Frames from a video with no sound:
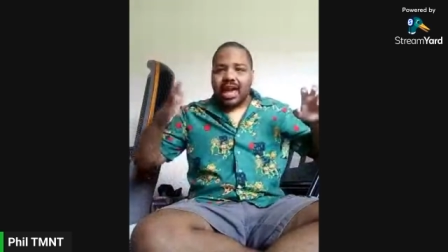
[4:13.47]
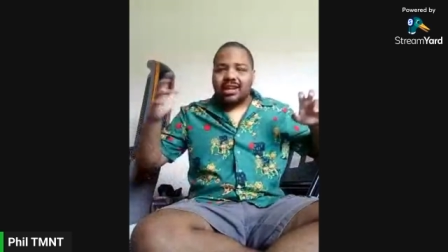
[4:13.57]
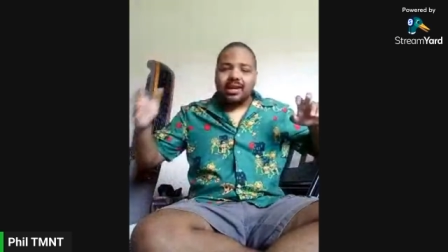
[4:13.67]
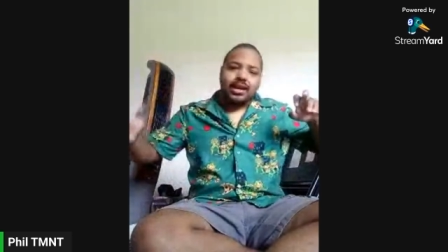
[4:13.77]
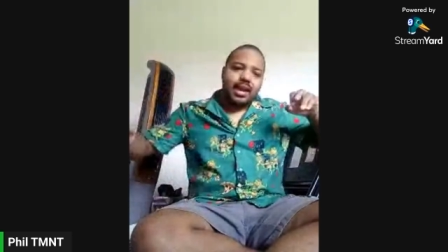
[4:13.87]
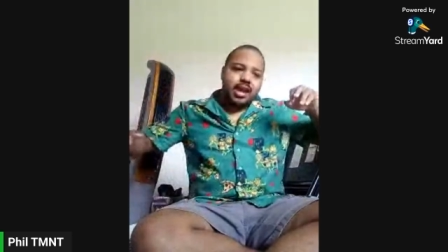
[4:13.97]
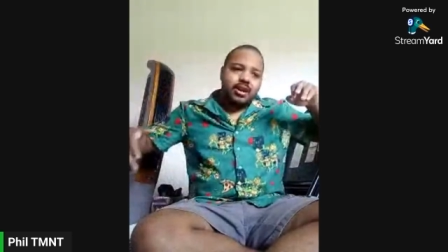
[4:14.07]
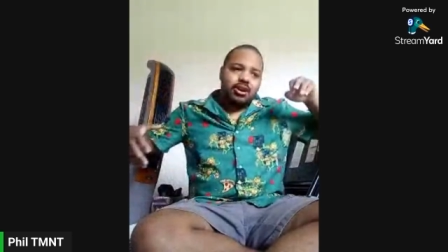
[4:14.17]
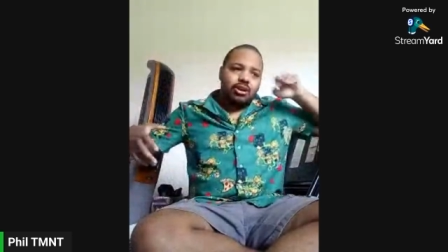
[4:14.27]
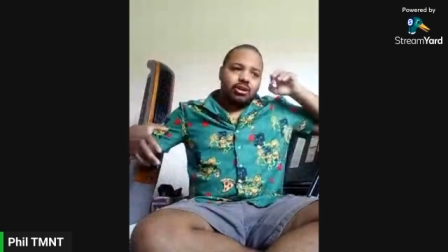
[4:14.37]
Anakin and
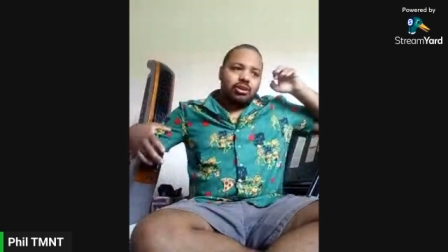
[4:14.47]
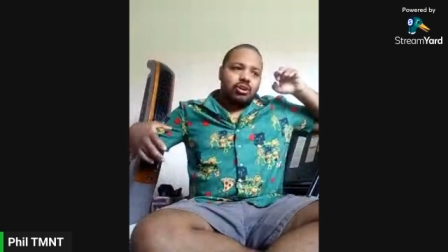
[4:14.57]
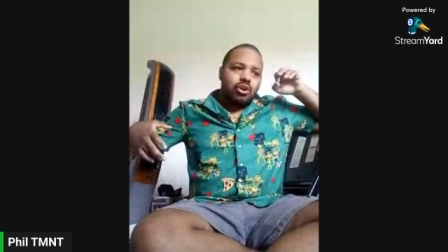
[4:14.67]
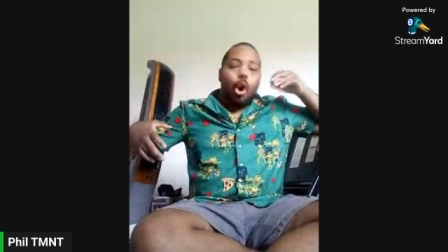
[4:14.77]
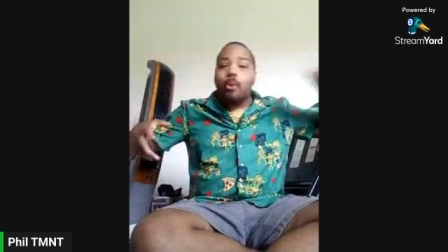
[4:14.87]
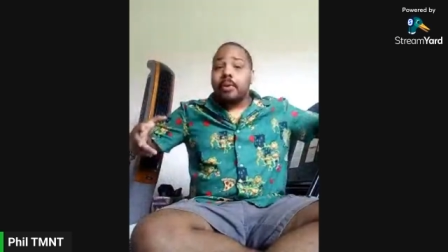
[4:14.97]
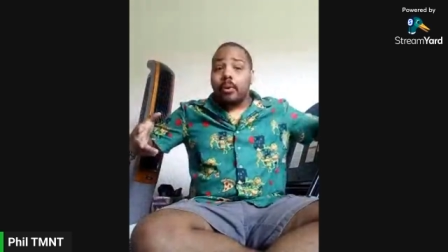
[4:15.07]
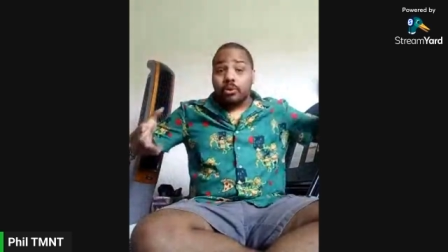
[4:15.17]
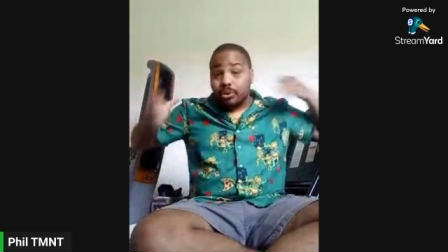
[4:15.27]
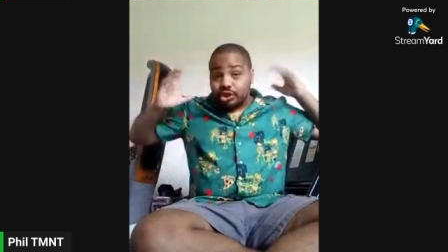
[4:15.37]
uh, Obi
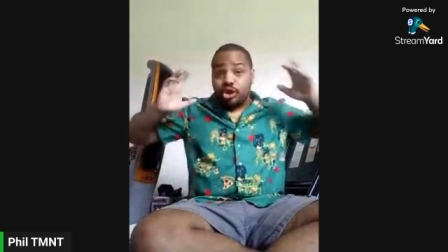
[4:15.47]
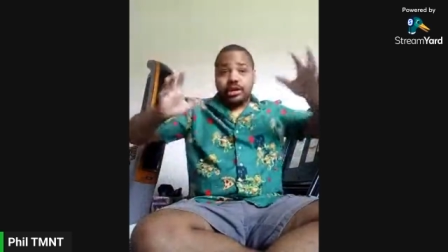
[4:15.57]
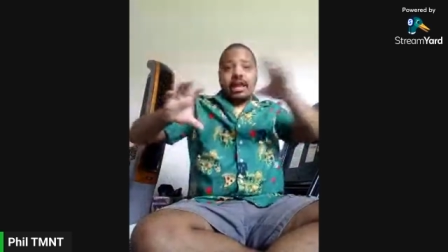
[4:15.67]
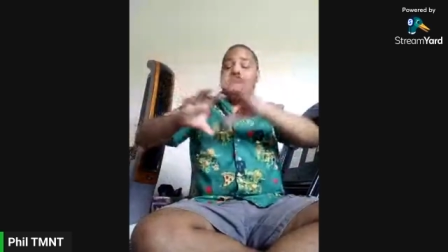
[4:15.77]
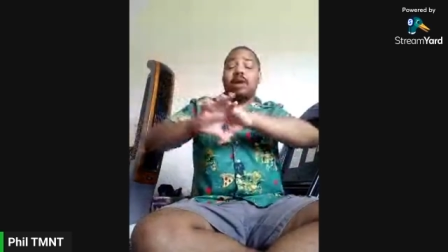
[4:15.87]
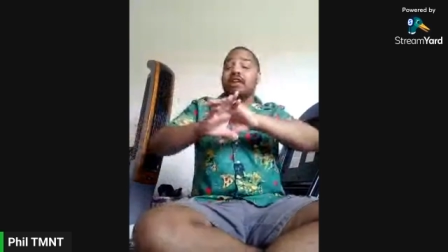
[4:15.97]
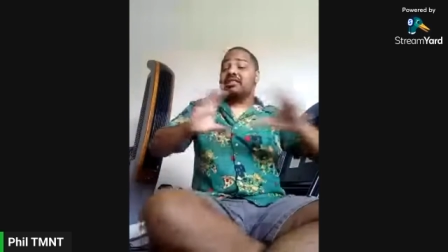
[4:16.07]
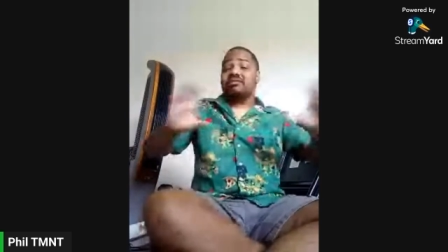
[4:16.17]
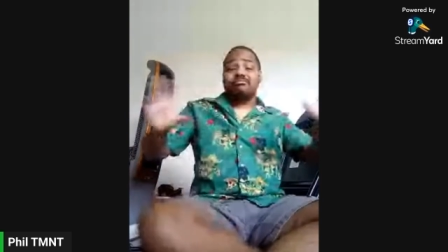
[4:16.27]
Wan was good. I'm not